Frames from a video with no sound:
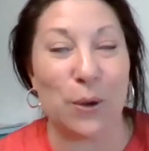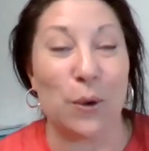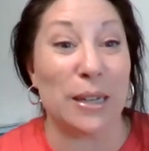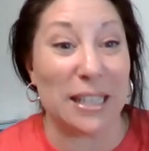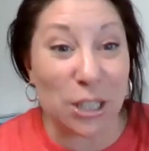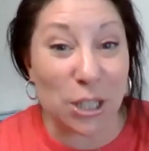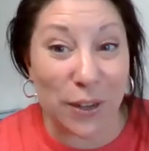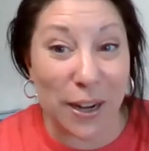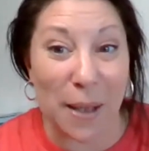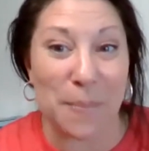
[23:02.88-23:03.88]
or
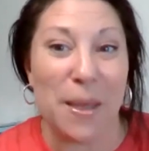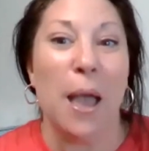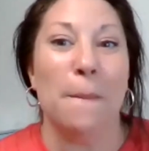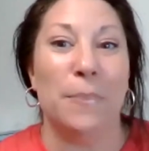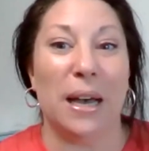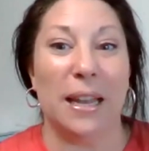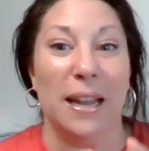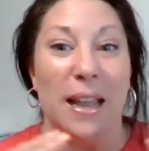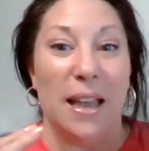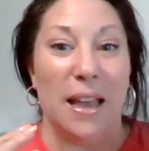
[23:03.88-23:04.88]
Instagram, but
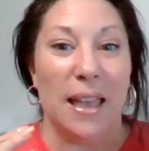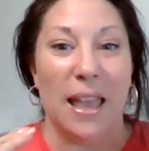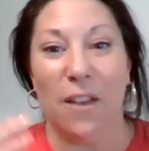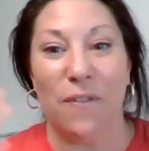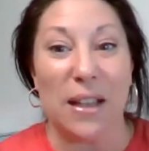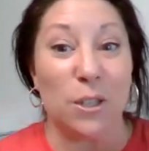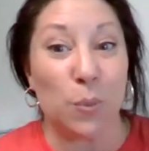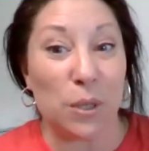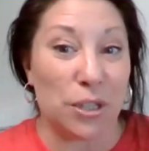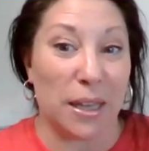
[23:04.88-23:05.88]
if I
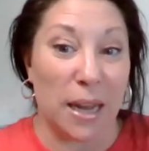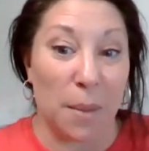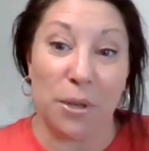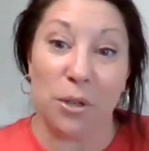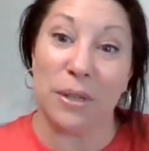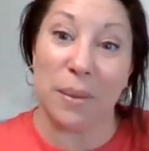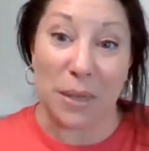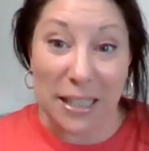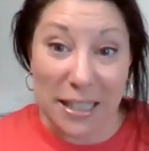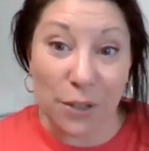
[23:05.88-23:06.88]
switch that up and do
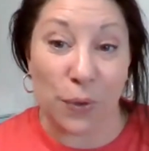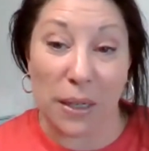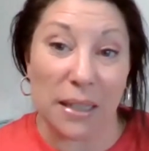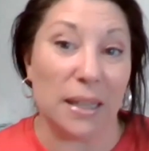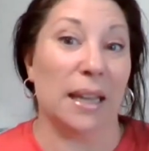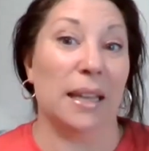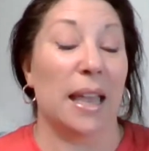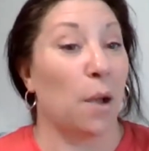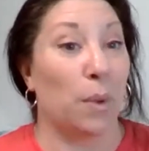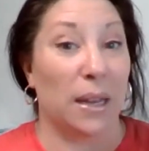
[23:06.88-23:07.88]
something different, like,
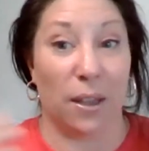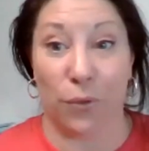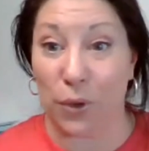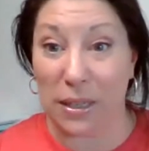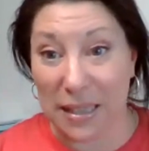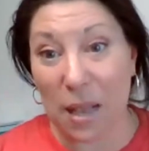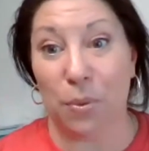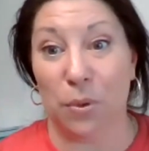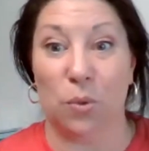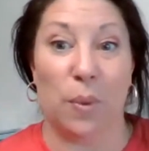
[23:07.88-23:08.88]
hey, I want to give free
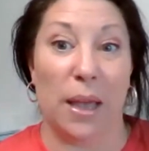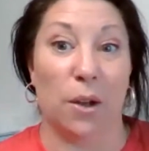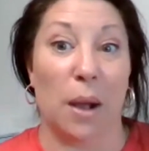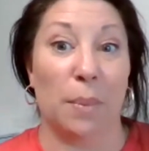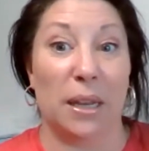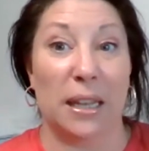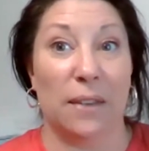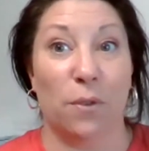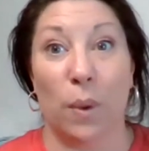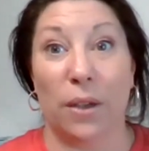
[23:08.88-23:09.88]
samples away, or I'm going to
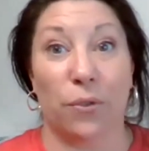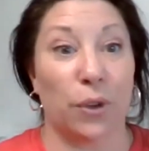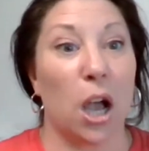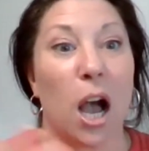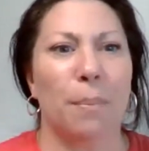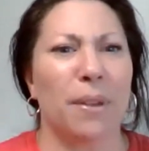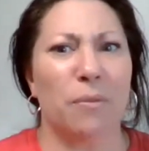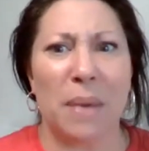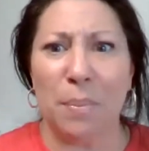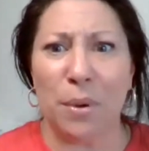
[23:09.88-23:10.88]
give away a free copy of
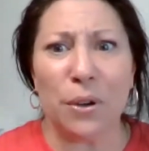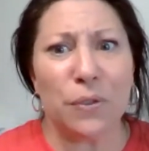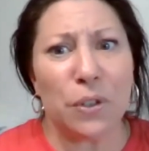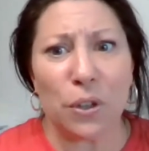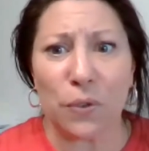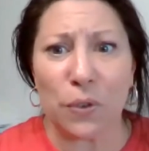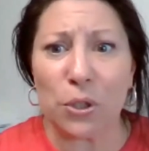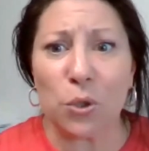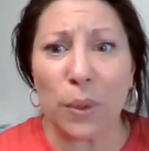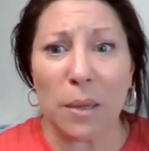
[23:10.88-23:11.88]
my book to the
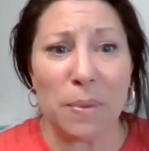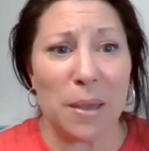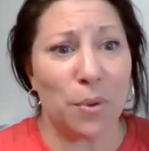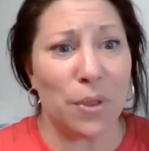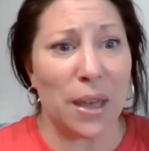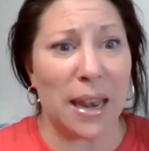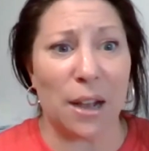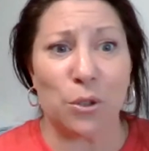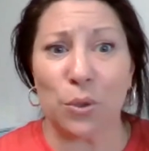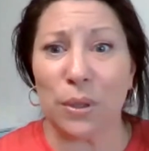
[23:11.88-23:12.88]
first 20 people that
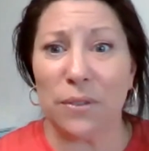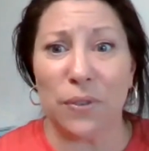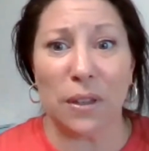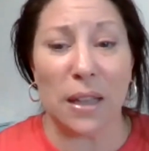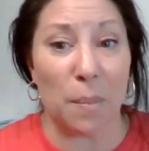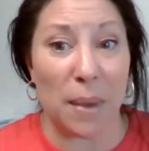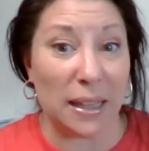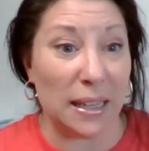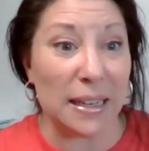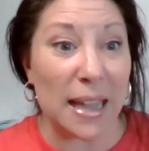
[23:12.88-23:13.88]
actually fill out my
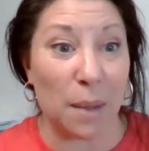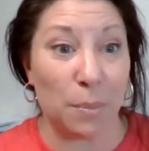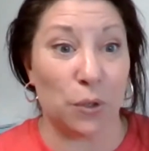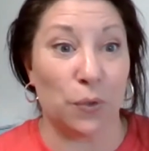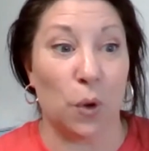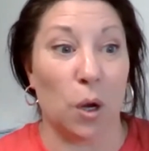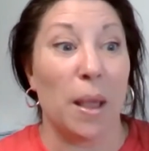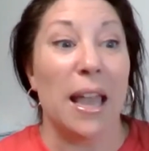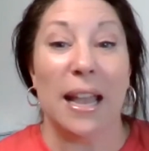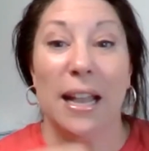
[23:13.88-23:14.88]
lead capture form.
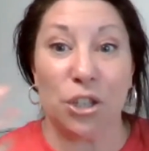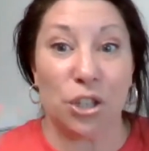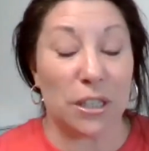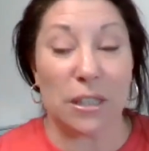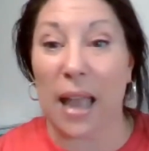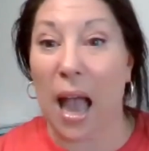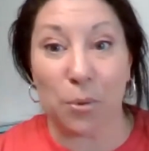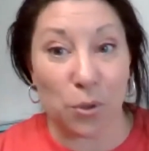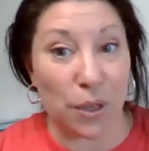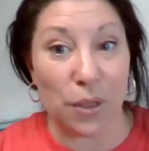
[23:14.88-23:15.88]
It's just
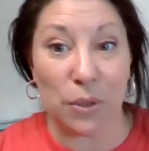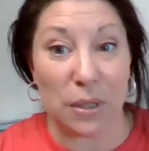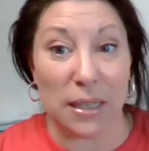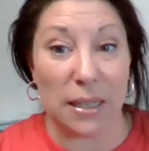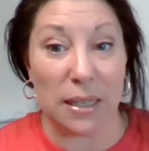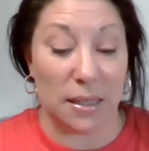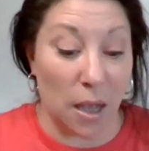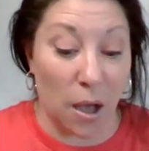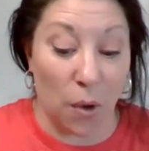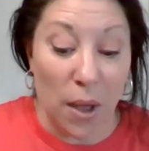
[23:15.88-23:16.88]
capturing those leads.
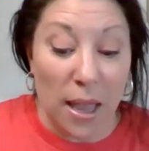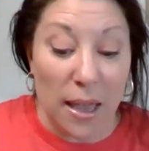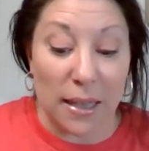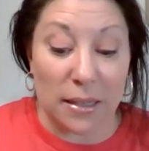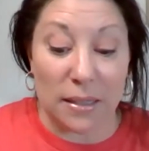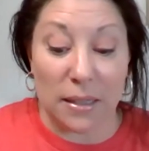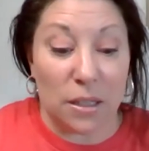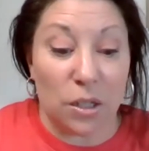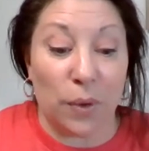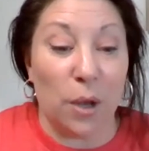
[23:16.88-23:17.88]
So it's
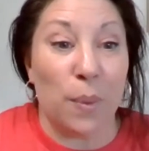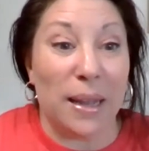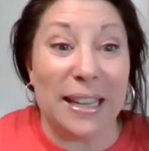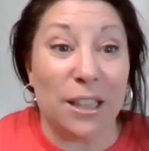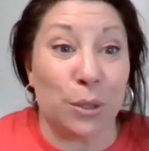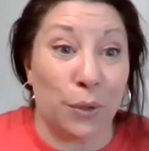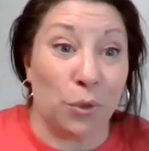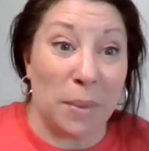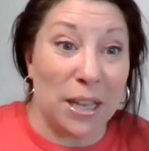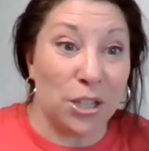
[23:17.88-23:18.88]
a great way to get their
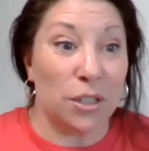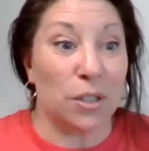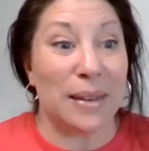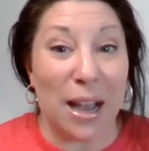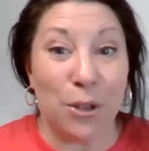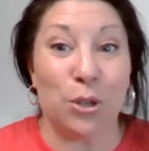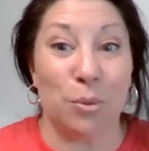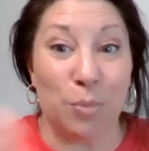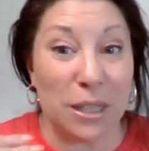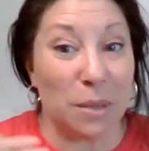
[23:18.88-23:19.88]
information. So now you
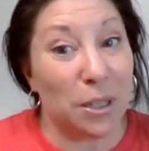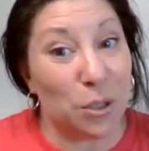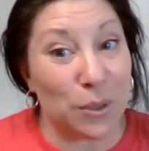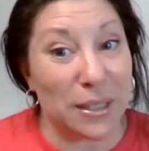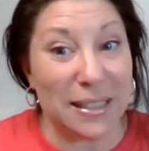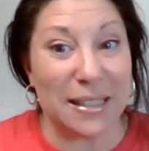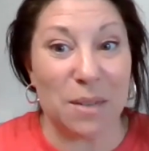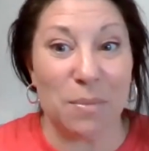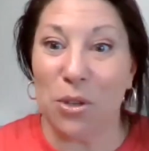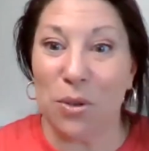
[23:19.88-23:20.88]
can put them in your
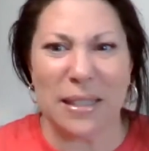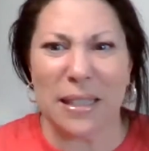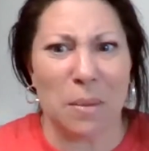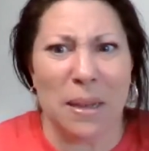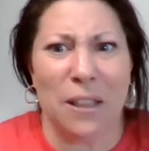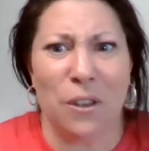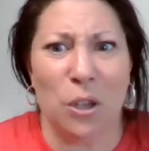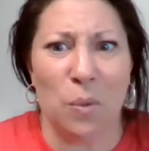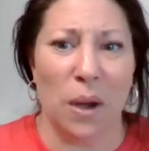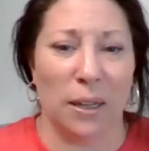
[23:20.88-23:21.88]
system and you can send them anything
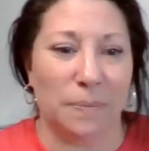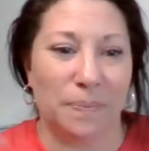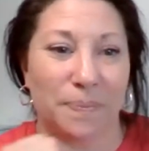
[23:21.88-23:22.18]
you want.